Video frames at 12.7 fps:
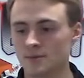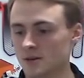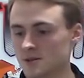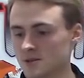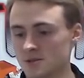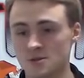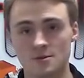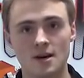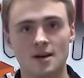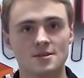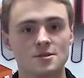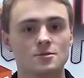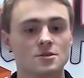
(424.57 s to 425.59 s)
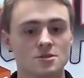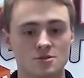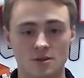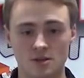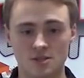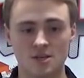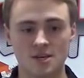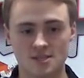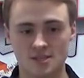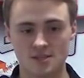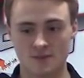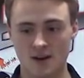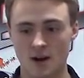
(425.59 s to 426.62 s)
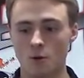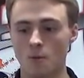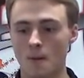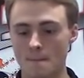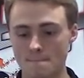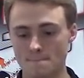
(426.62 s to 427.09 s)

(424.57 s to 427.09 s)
Pictures do not do this truck justice for how